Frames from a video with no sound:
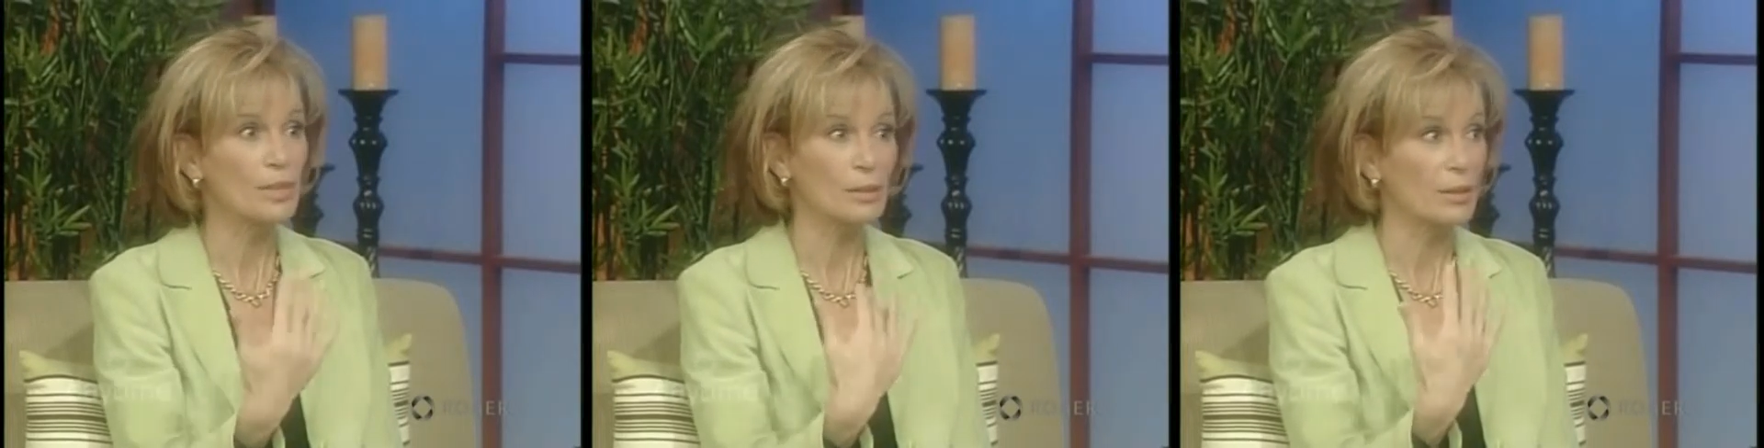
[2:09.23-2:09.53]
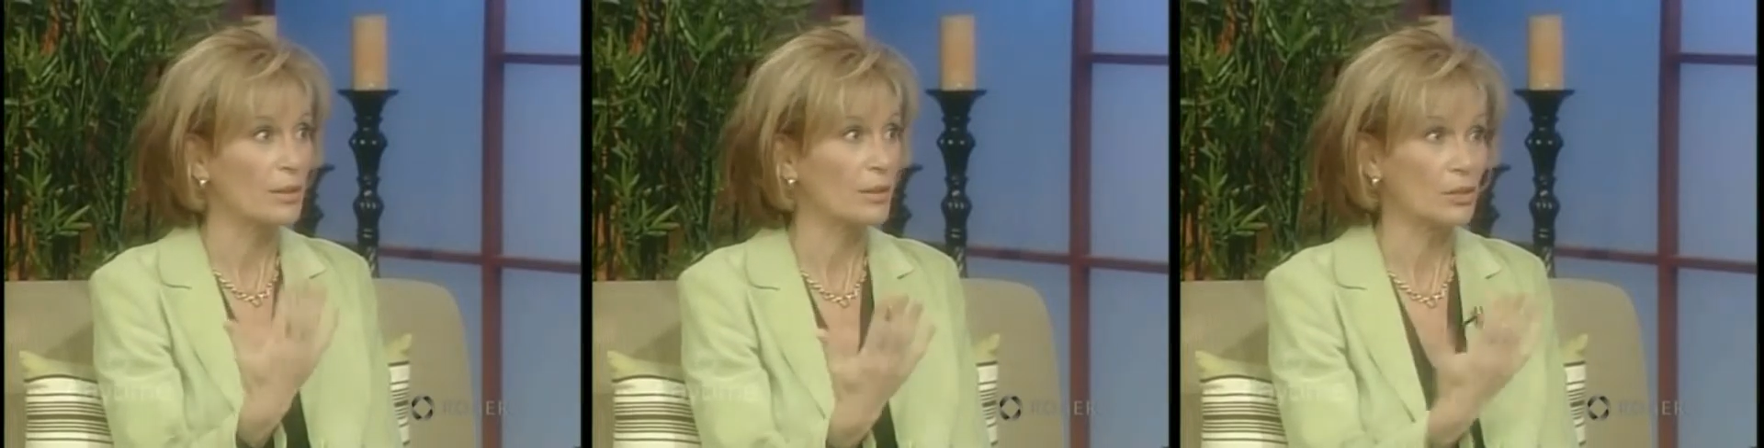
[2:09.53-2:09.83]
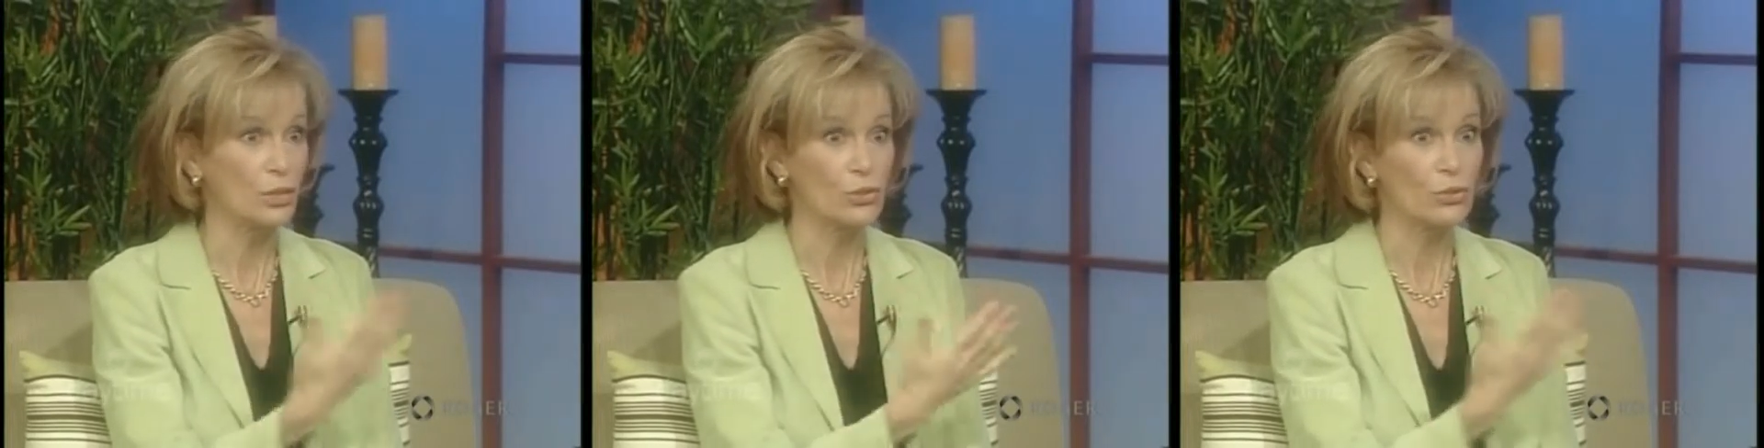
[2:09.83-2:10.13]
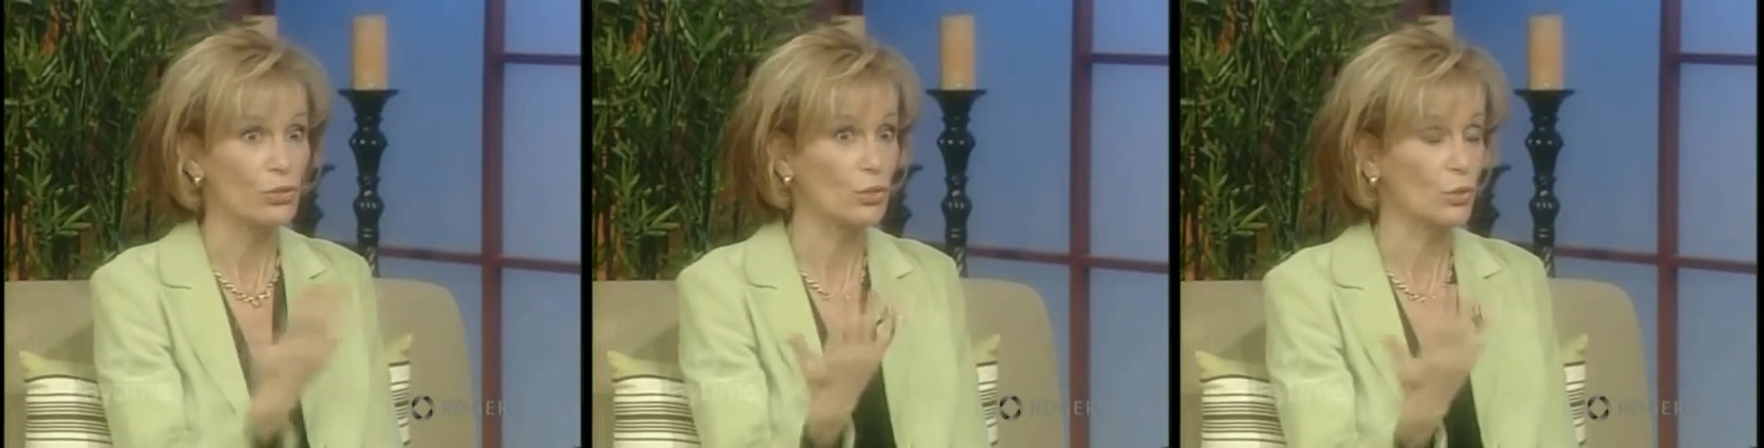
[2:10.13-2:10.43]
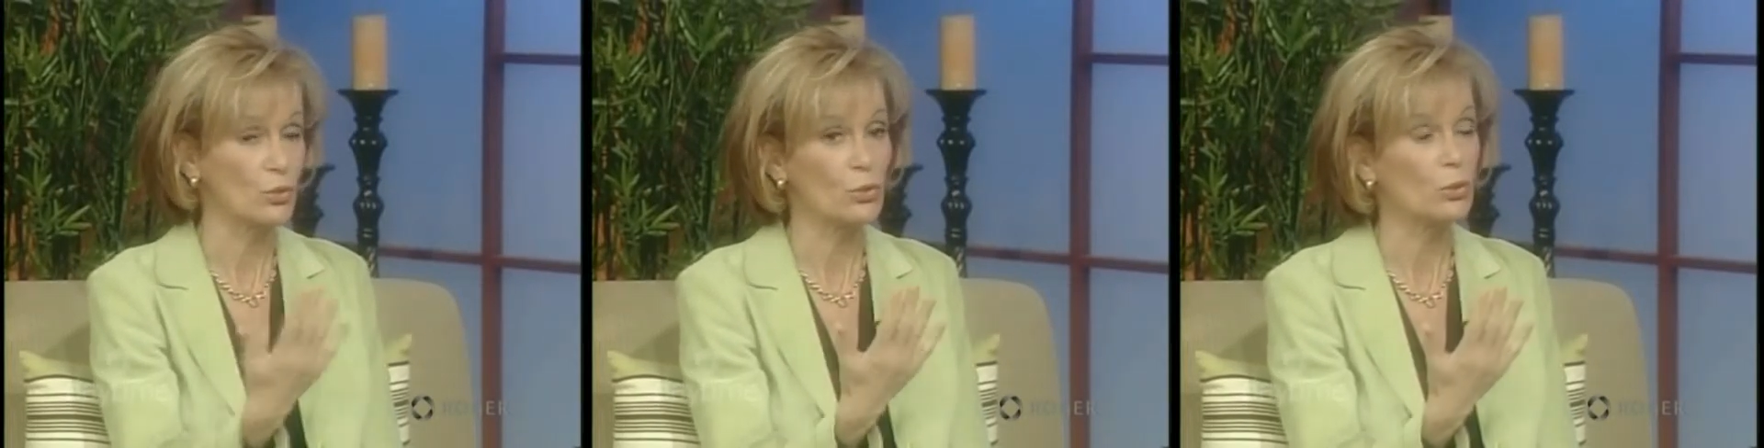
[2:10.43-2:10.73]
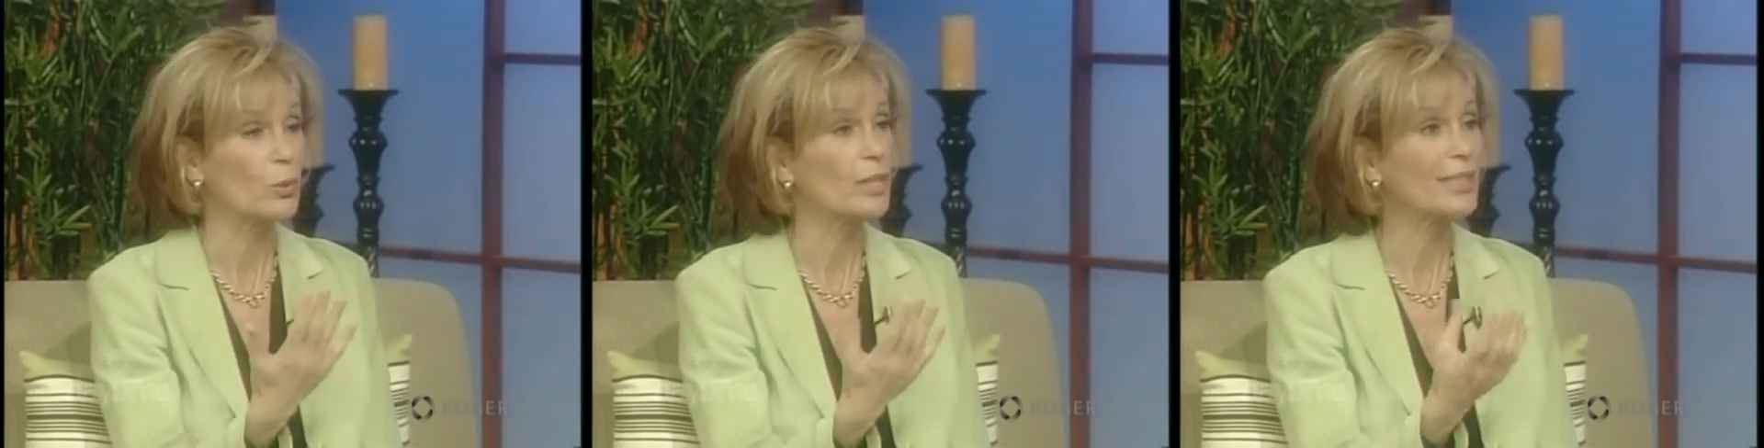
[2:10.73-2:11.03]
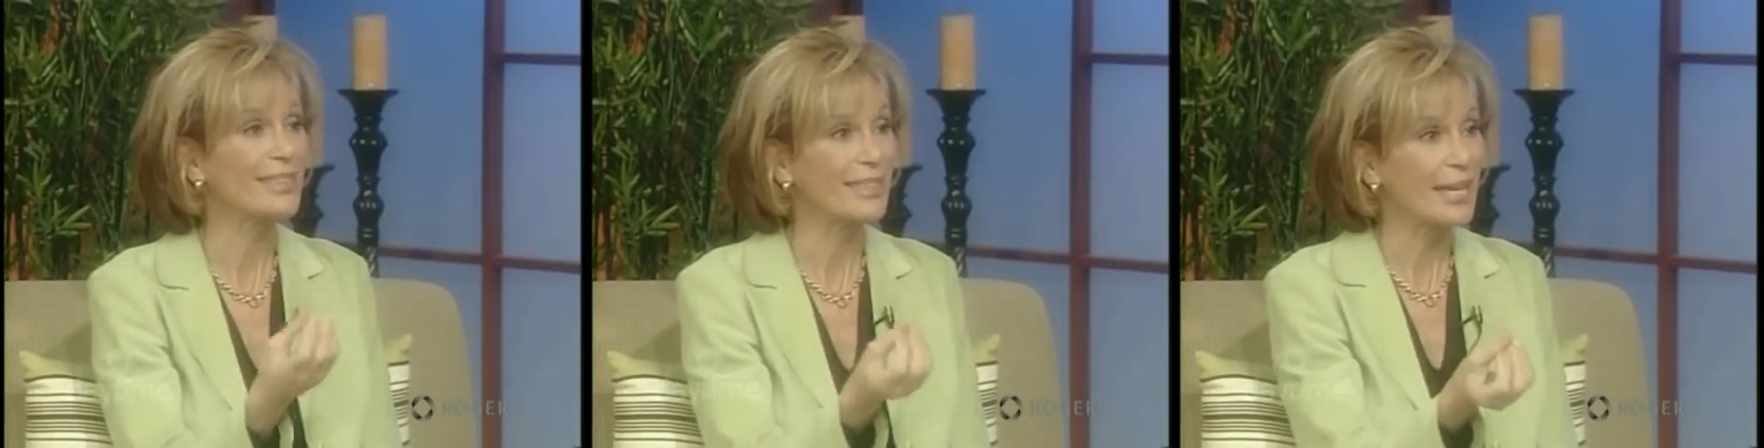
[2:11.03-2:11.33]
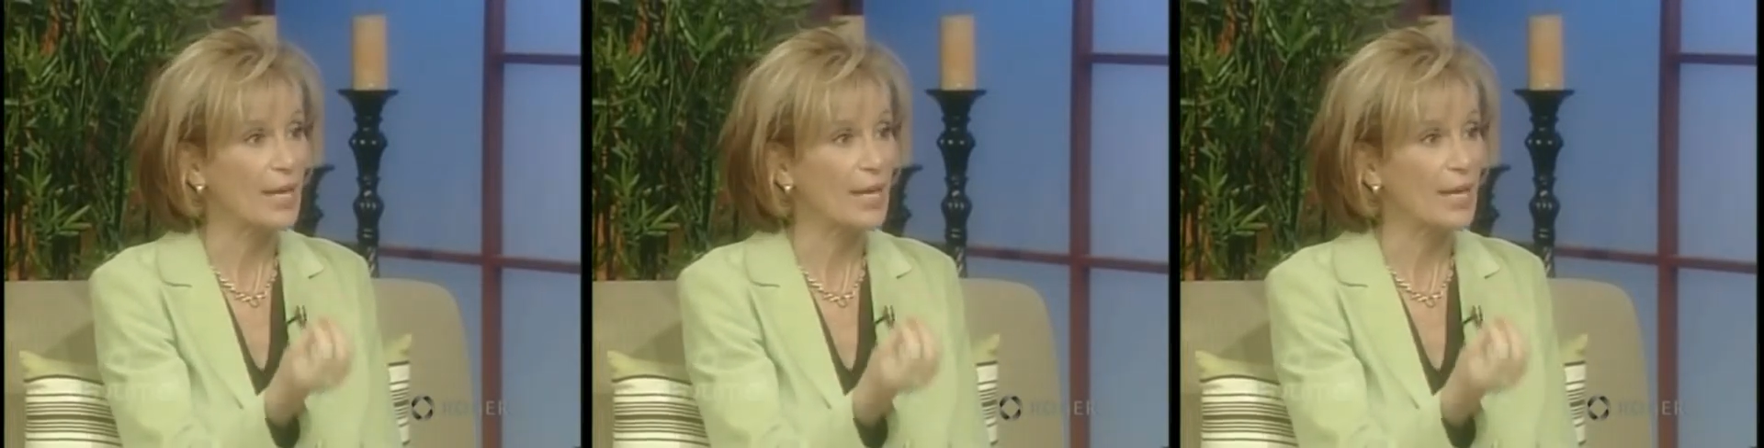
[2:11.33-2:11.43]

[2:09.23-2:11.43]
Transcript: the teacher just goes too quickly and they